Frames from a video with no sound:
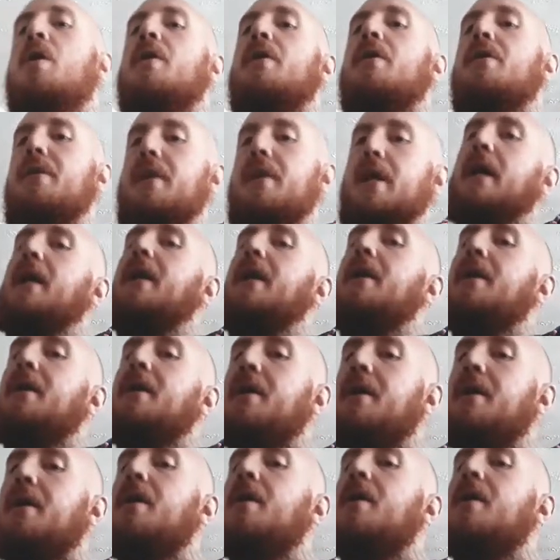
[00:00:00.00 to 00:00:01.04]
then
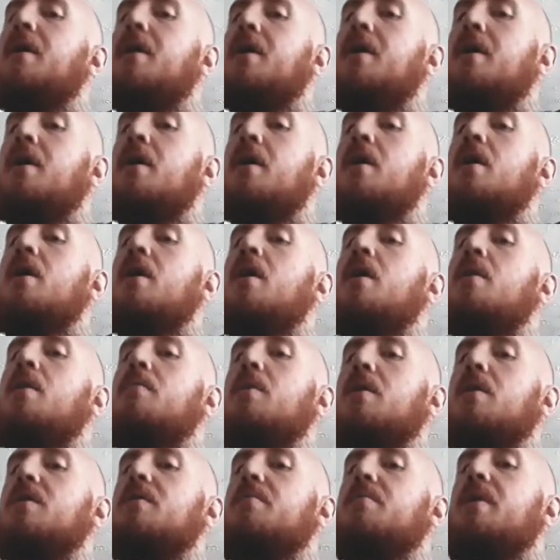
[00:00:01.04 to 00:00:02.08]

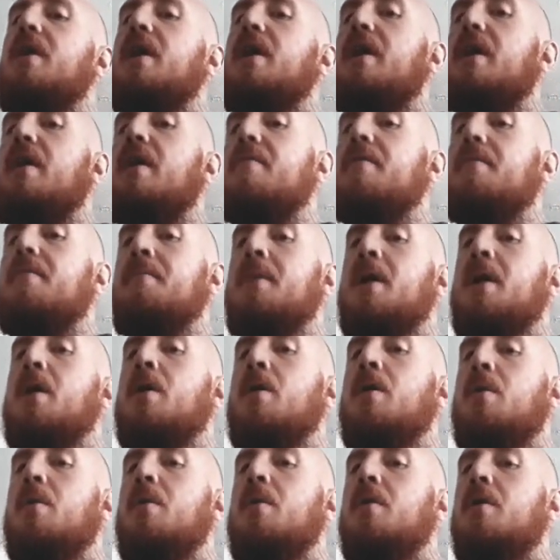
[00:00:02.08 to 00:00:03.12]
possibly another
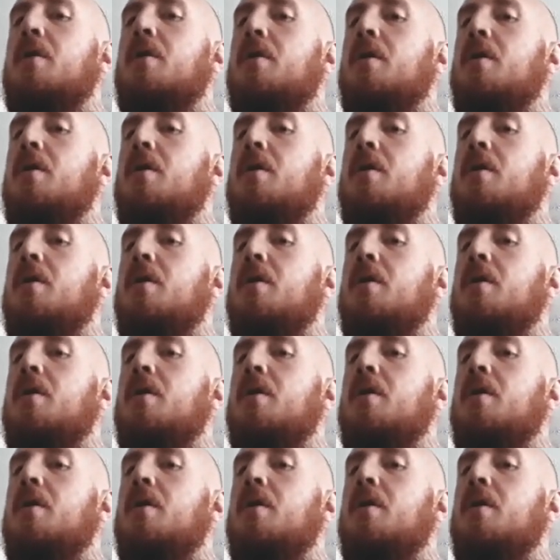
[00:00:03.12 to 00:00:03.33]
meal